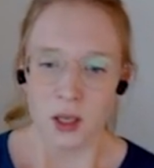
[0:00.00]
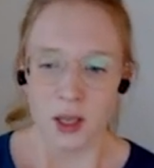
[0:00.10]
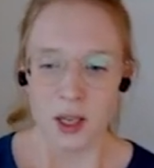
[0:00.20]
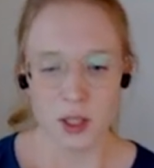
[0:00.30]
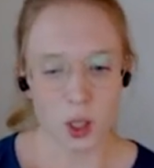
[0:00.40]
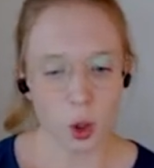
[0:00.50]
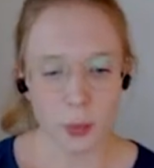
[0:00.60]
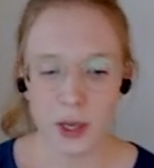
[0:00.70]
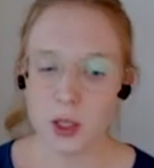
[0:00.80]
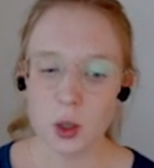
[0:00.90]
And so
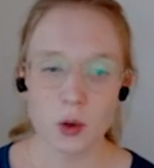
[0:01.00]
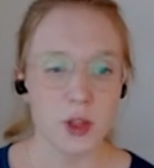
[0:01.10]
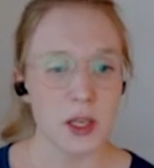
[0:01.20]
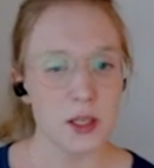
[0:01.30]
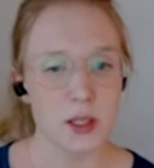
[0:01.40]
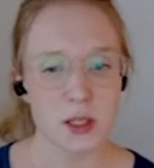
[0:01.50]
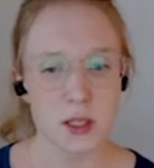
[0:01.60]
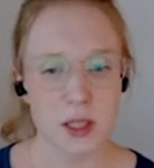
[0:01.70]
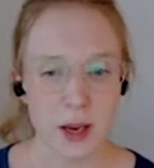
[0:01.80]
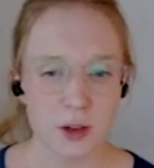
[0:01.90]
many of these
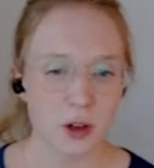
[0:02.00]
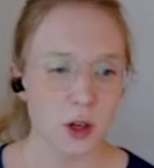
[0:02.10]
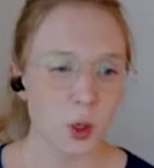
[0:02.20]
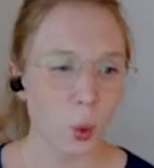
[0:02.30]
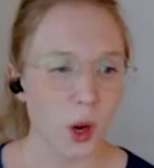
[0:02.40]
standard,